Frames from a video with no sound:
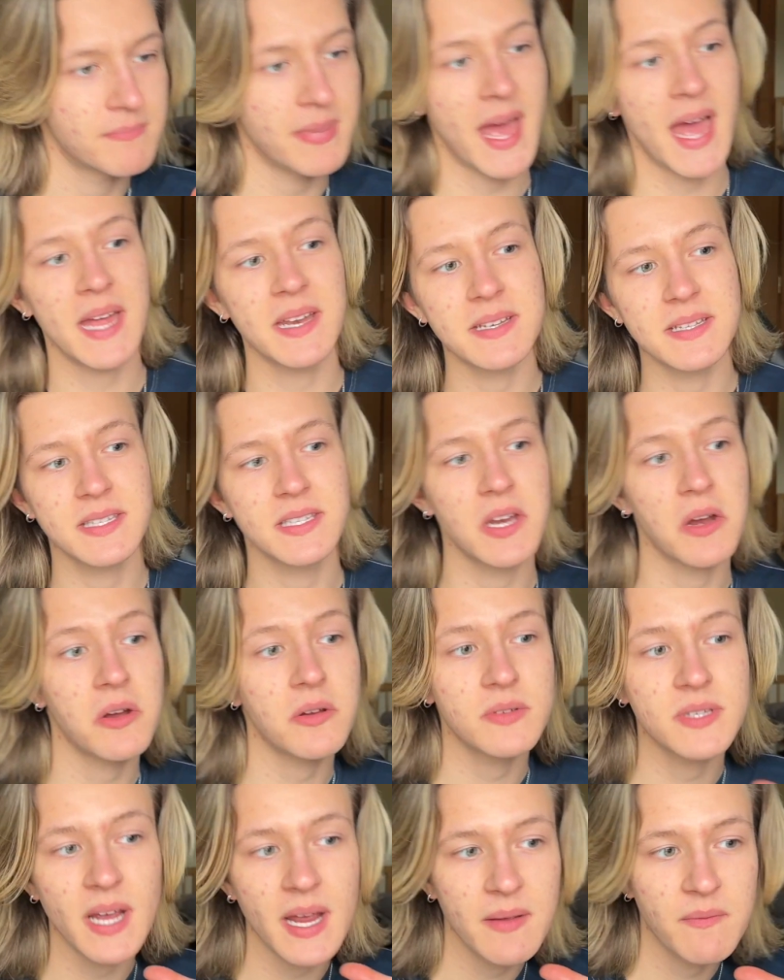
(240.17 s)
bad
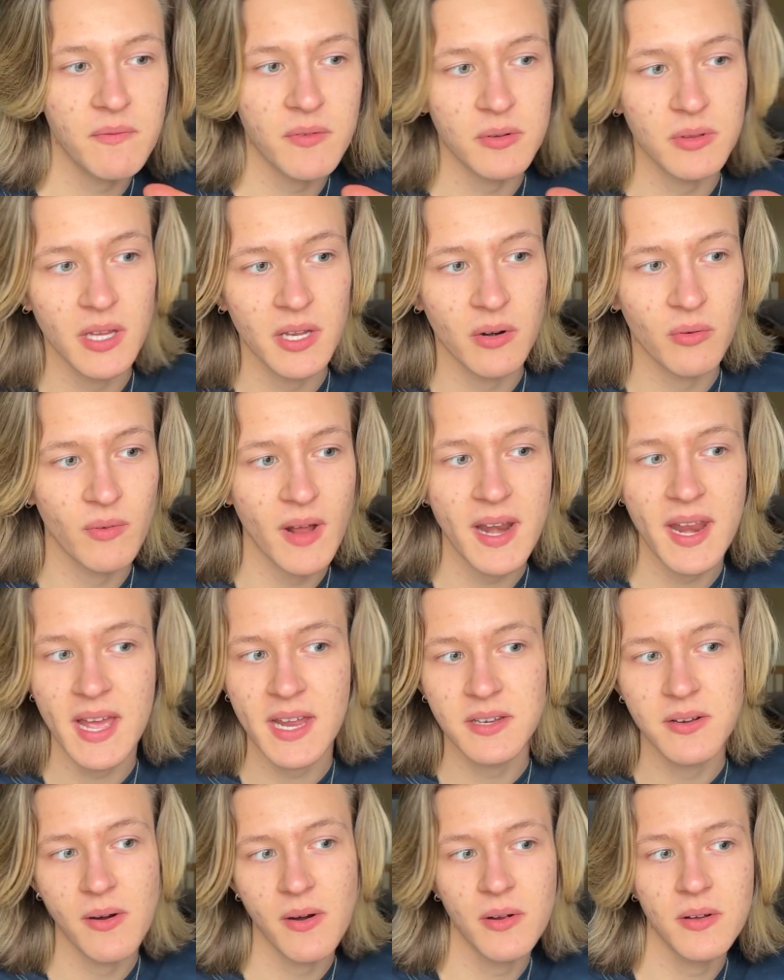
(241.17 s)
stereotype for little
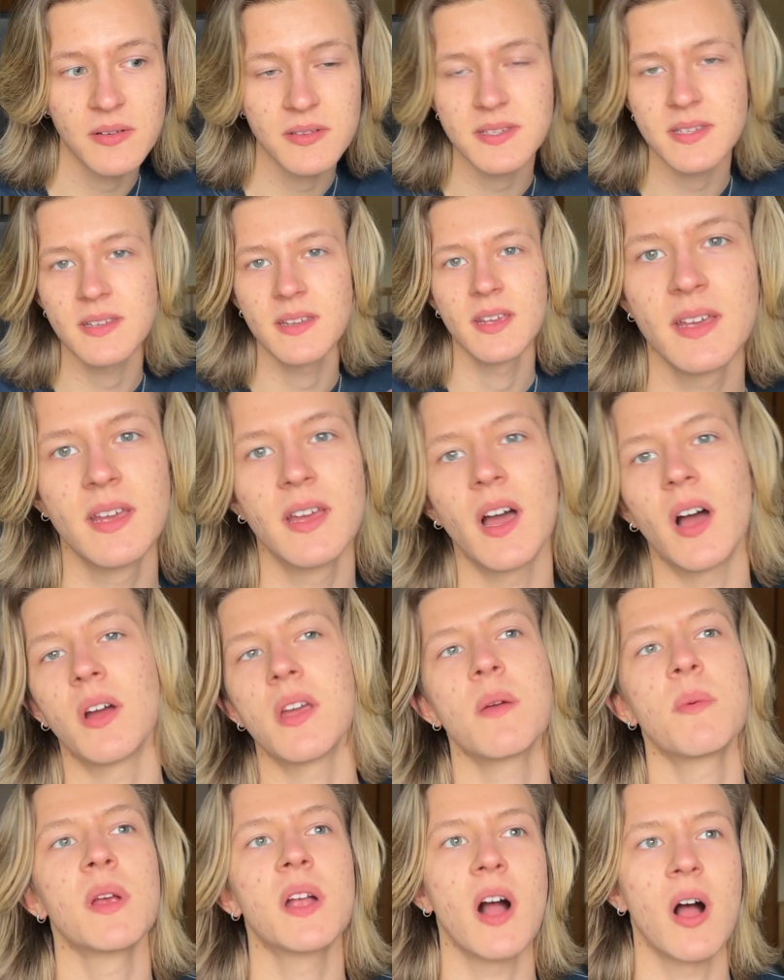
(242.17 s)
redhead girls? Oh,
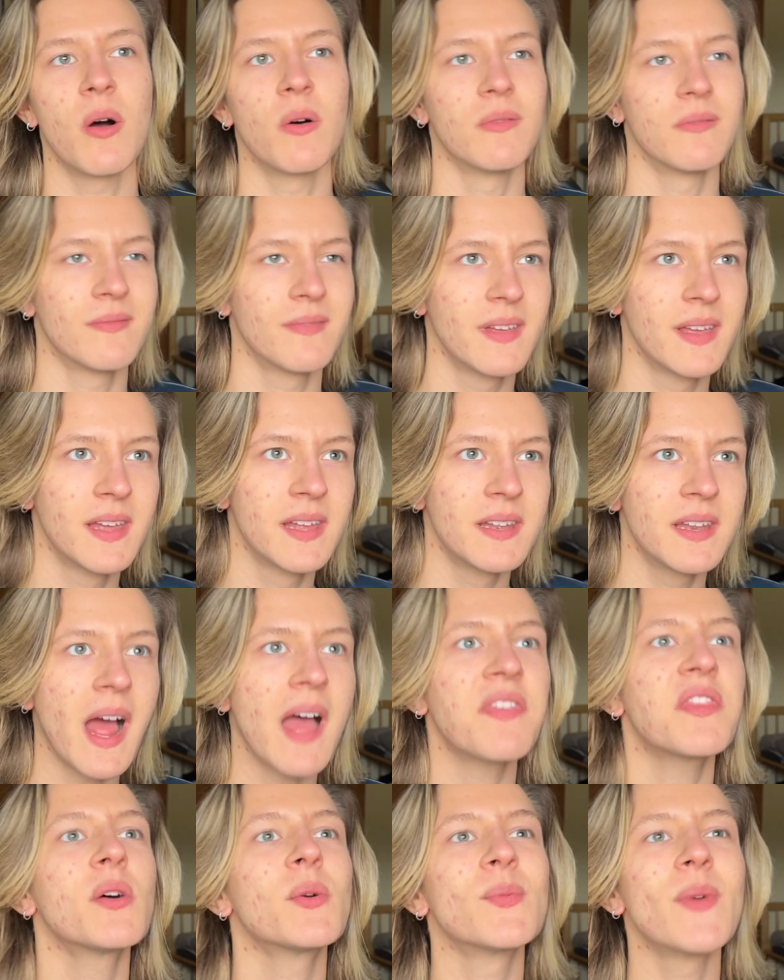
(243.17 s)
here we go.
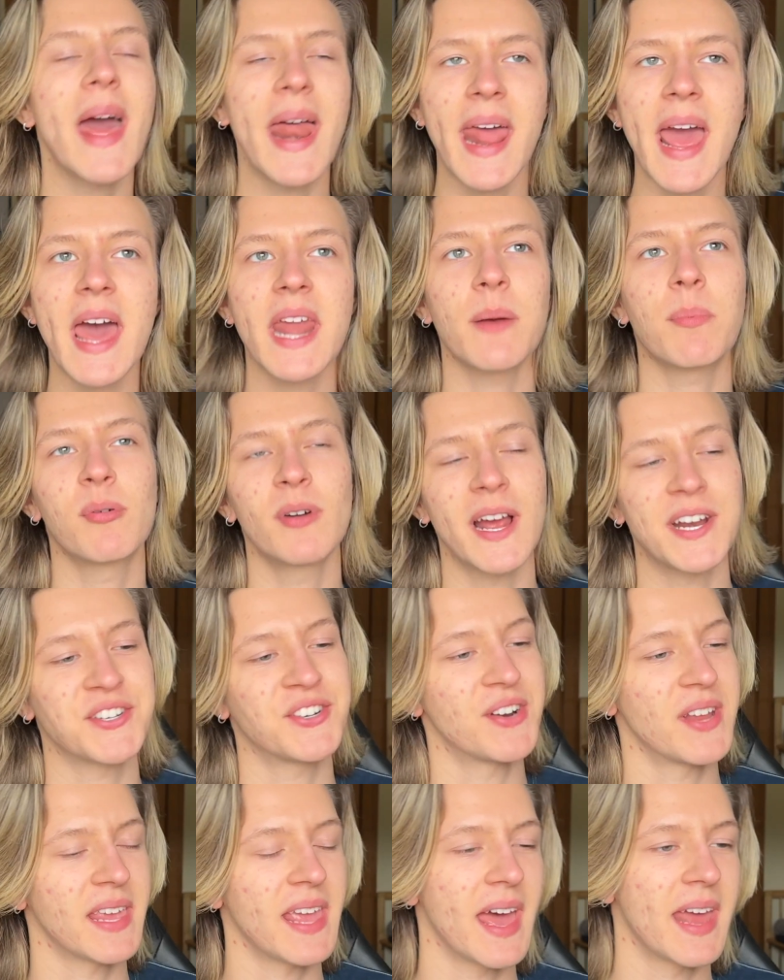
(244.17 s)
Not the redhead
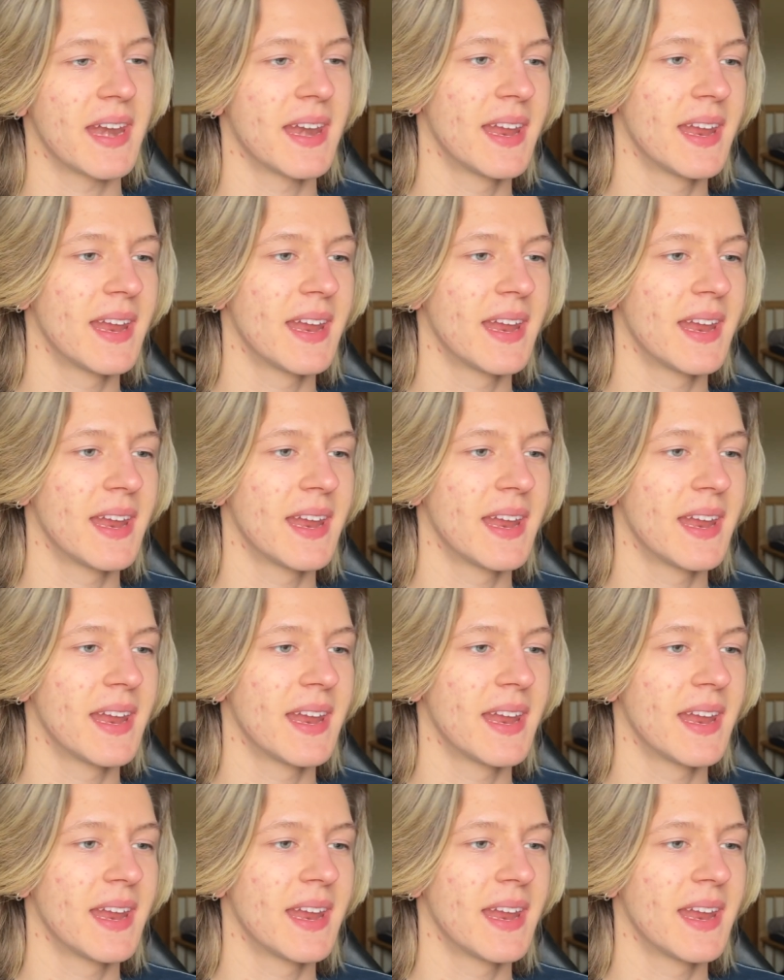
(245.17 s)
oppression again.